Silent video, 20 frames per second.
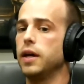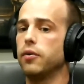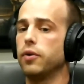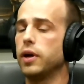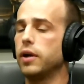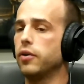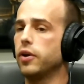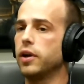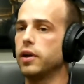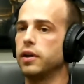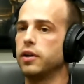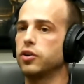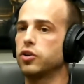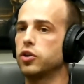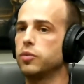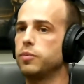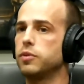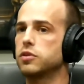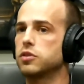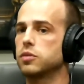Yeah, right. And it
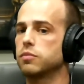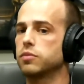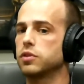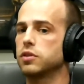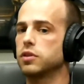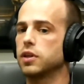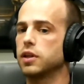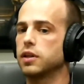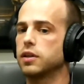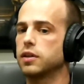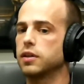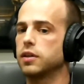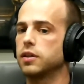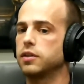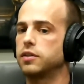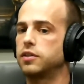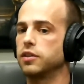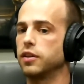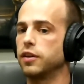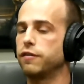could be something like
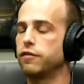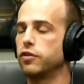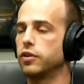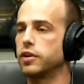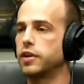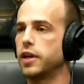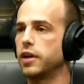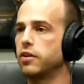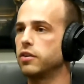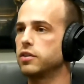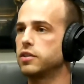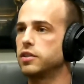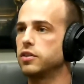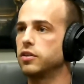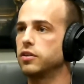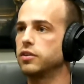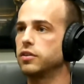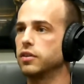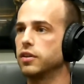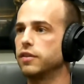delivery, guarantee
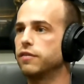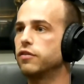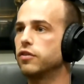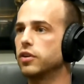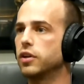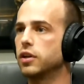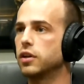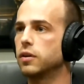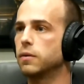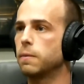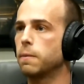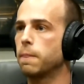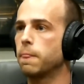on delivery.